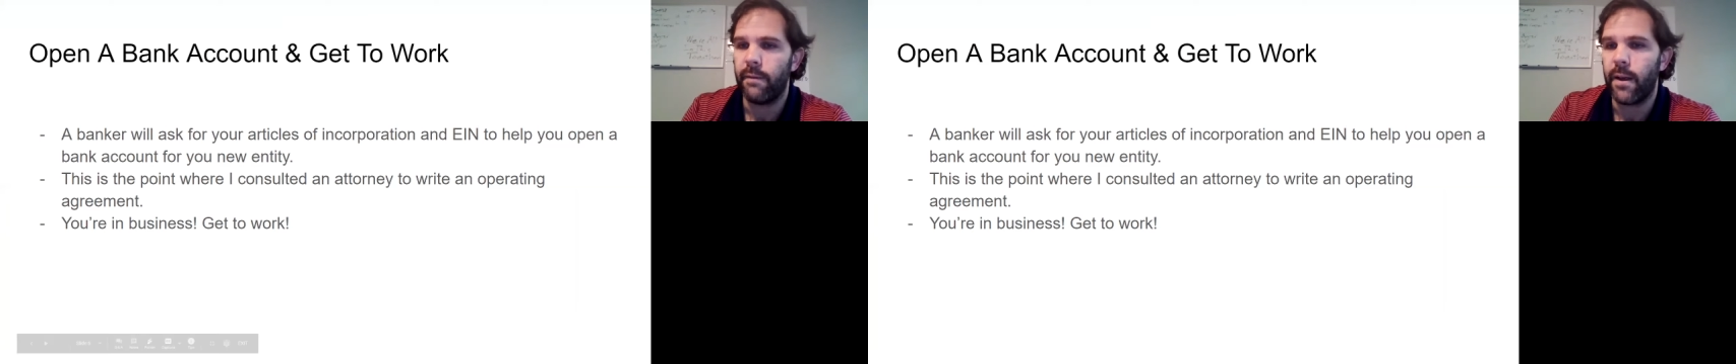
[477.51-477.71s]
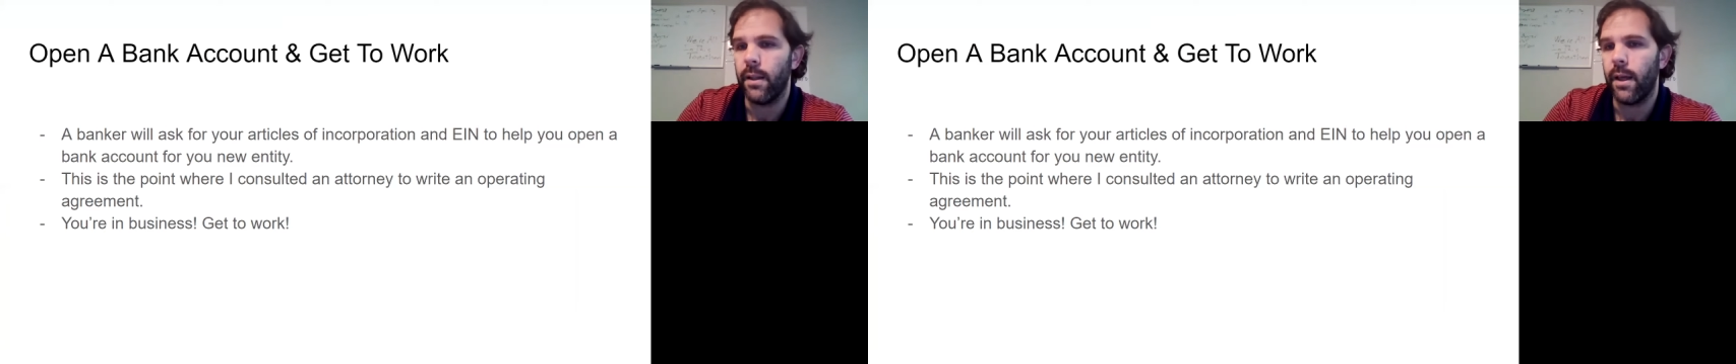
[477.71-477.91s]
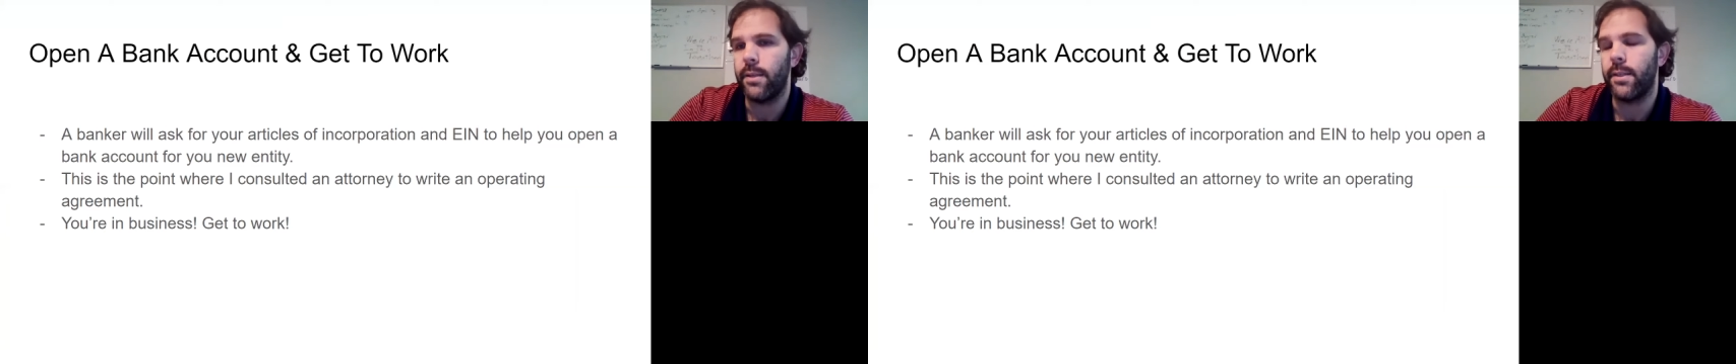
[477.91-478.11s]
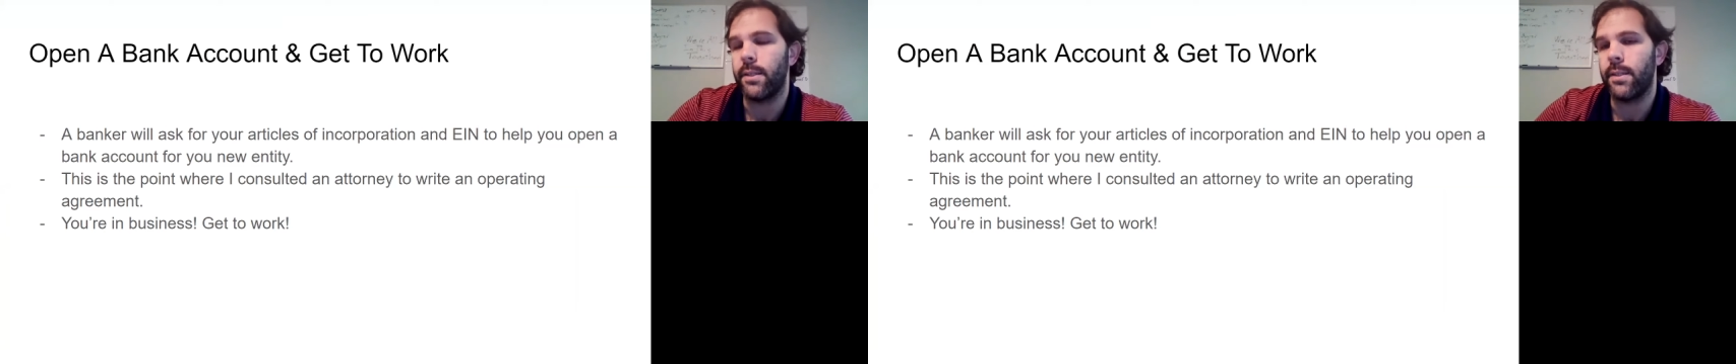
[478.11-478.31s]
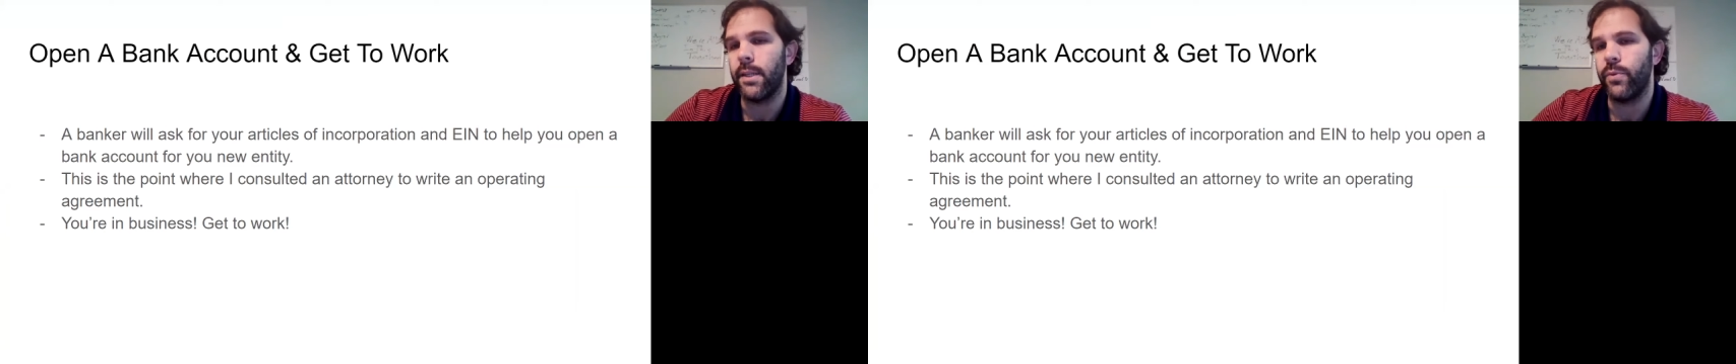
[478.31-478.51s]
I've had a lot of
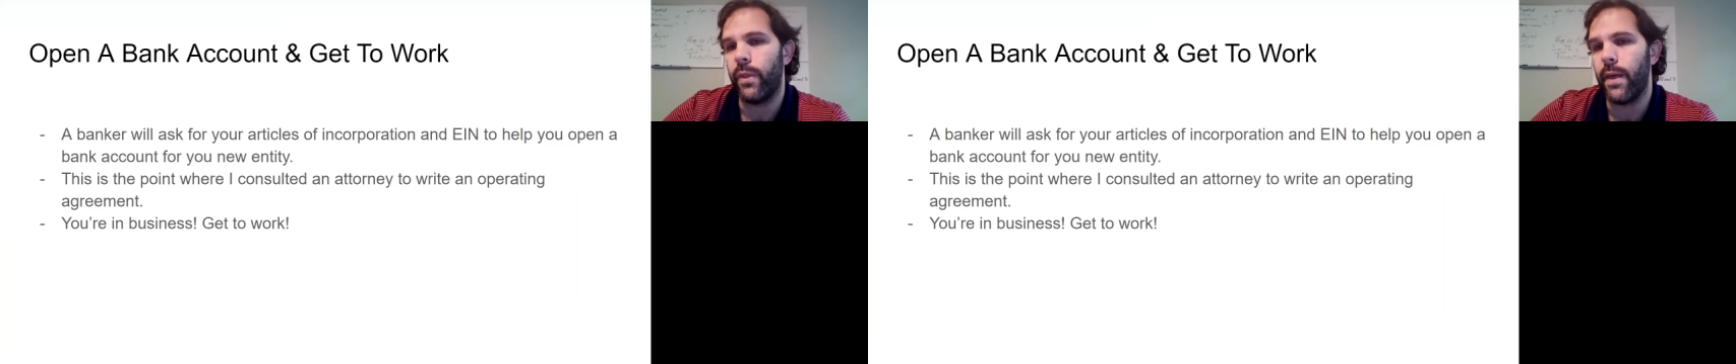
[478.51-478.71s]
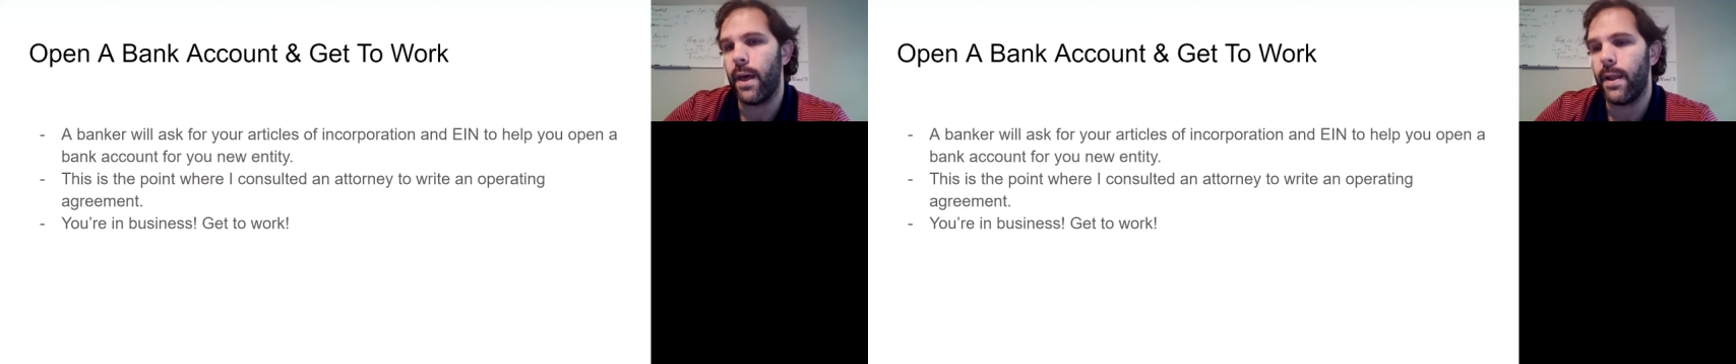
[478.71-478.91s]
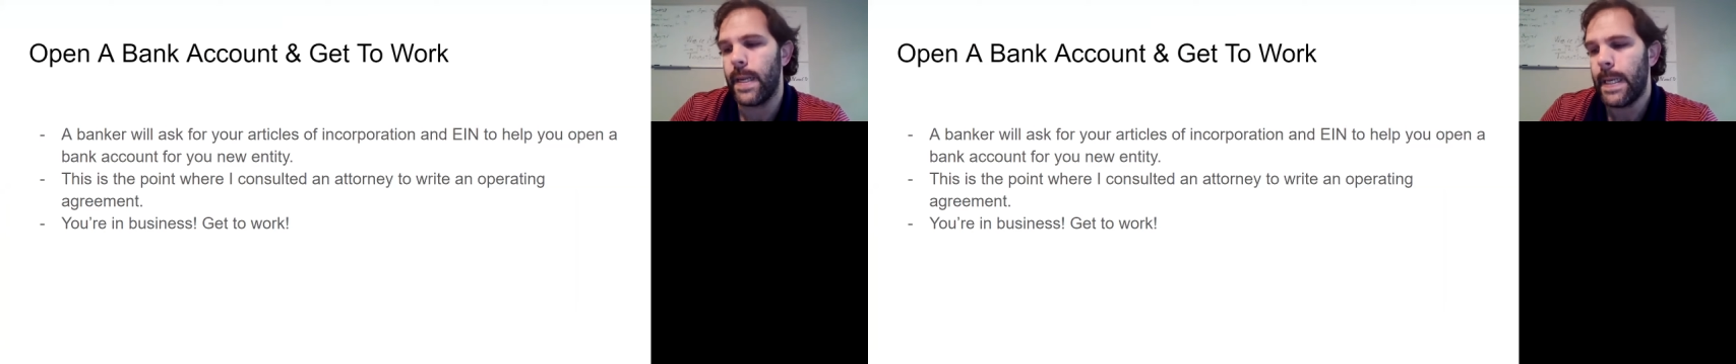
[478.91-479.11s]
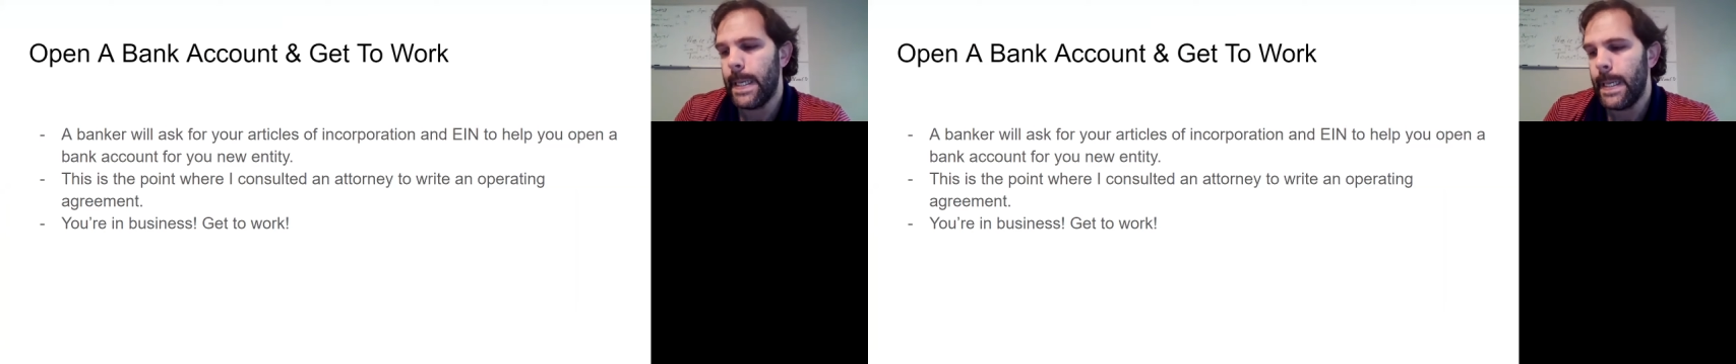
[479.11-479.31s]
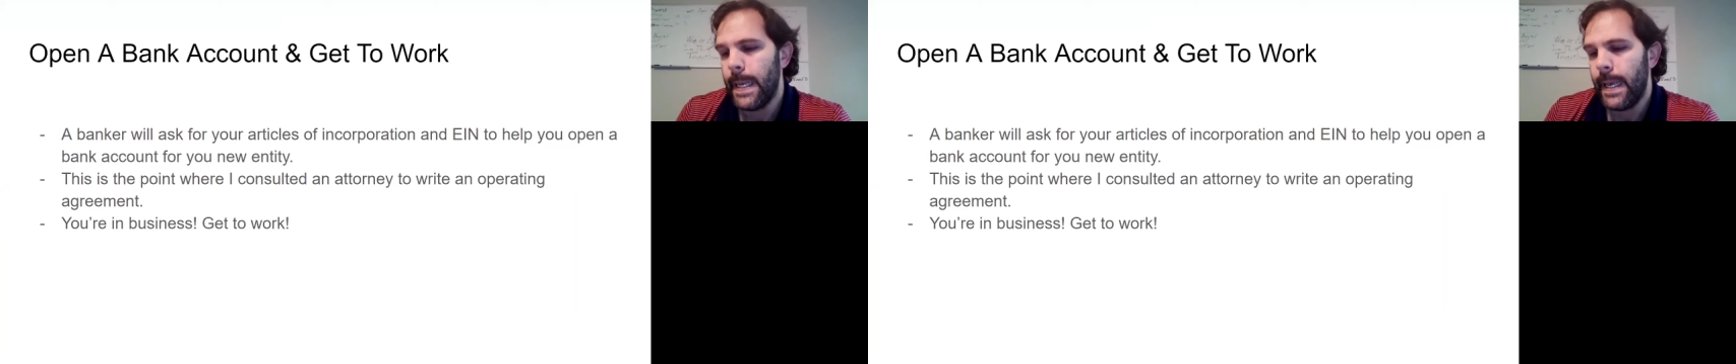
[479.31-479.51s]
success with that,
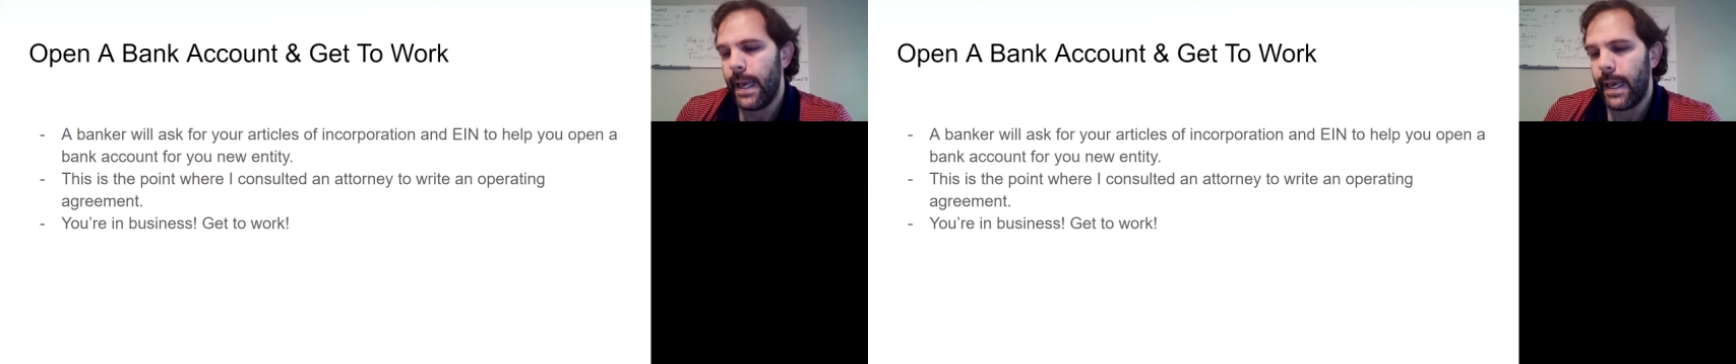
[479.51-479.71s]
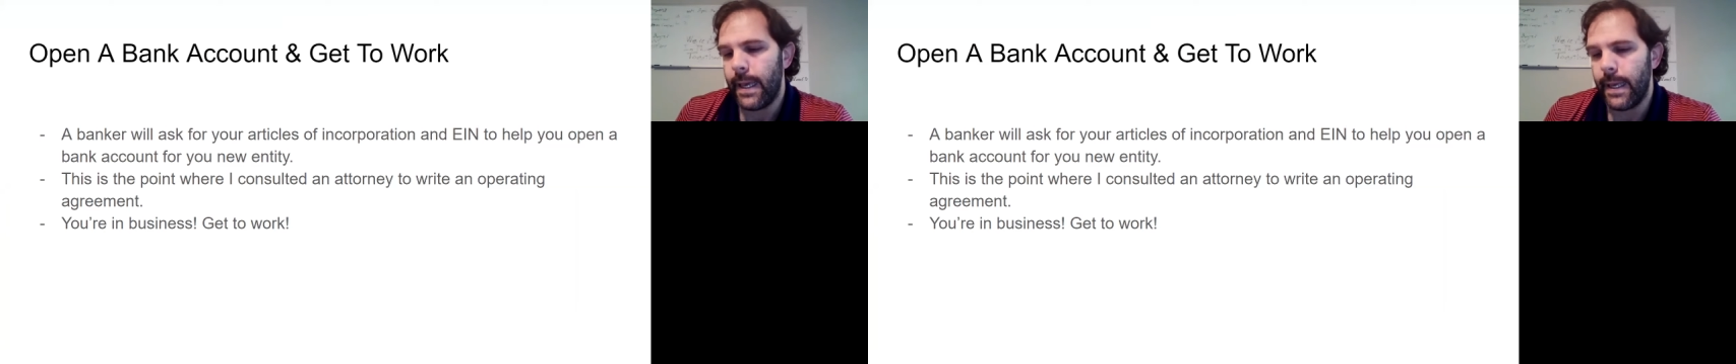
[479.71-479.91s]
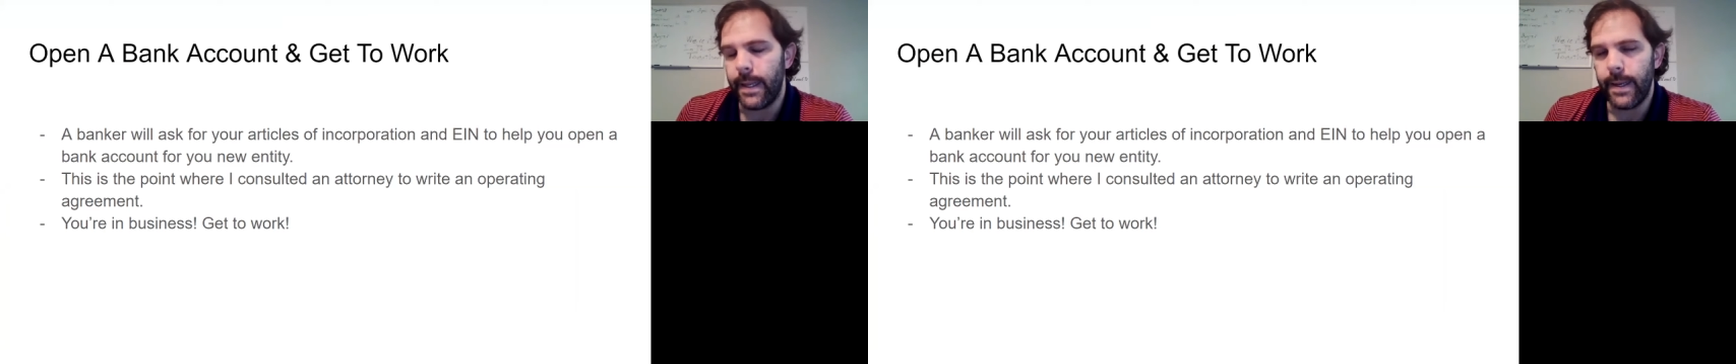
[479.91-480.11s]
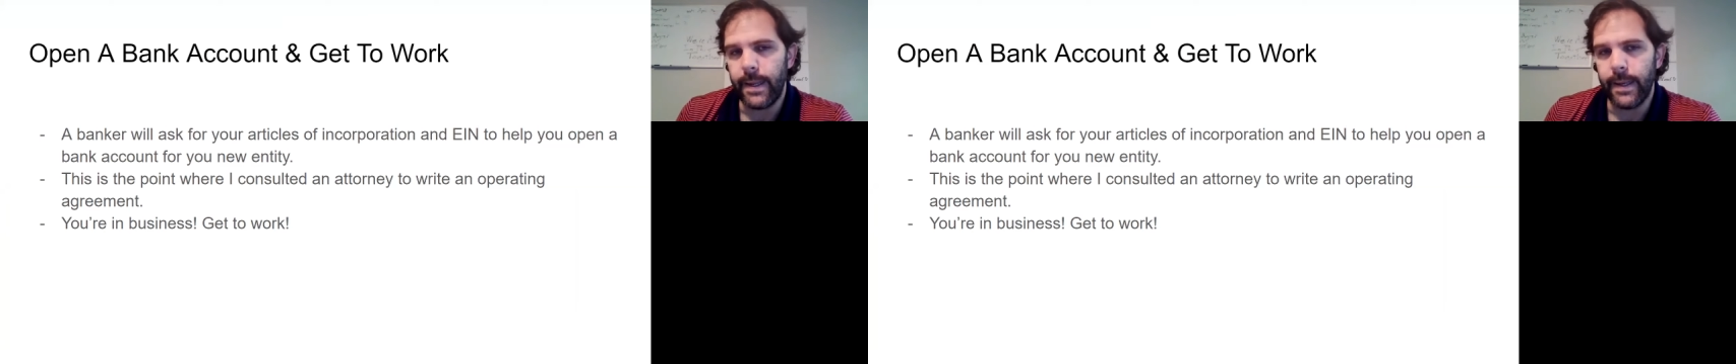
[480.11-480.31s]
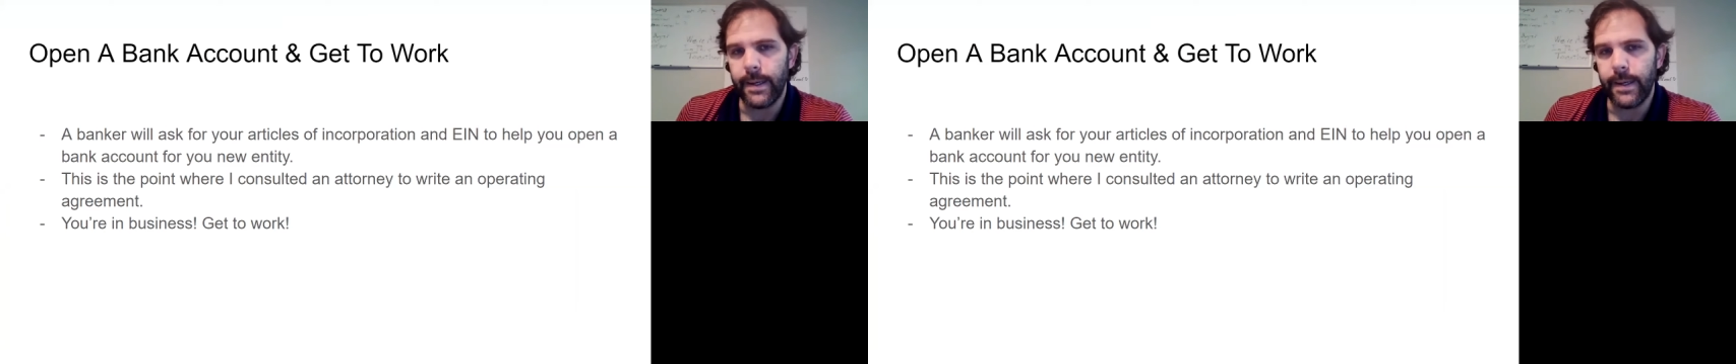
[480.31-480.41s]
and